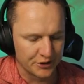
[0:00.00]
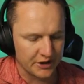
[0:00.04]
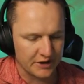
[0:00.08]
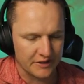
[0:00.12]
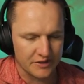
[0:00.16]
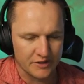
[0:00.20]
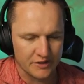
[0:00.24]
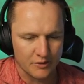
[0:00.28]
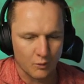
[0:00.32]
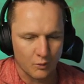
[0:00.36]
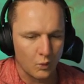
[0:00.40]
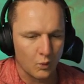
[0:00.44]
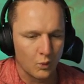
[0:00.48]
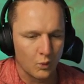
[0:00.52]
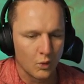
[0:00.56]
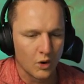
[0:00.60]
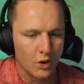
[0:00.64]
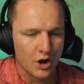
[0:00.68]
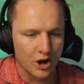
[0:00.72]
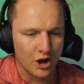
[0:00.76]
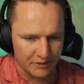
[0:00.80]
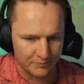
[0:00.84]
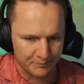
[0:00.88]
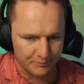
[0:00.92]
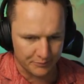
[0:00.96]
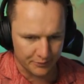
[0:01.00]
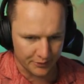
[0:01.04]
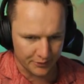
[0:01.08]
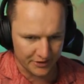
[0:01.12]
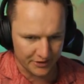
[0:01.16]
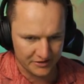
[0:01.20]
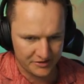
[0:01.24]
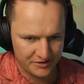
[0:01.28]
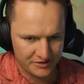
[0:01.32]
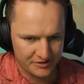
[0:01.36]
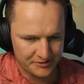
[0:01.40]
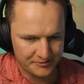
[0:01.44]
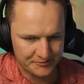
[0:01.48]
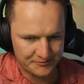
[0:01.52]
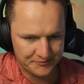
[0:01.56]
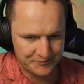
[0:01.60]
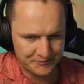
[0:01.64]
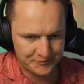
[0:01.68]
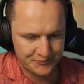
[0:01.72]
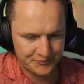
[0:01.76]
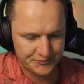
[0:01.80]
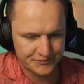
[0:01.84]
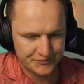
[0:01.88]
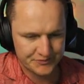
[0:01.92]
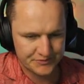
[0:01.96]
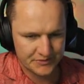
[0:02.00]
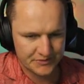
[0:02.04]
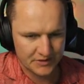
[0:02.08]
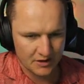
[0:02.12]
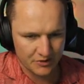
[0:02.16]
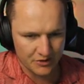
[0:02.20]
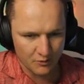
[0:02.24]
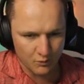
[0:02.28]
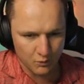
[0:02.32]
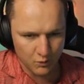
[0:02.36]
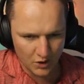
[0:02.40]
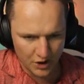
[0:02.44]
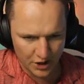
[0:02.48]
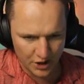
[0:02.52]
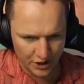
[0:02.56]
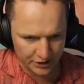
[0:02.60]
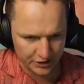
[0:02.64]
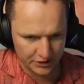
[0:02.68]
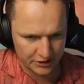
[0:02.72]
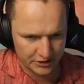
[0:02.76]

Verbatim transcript: in the work, boys. The work.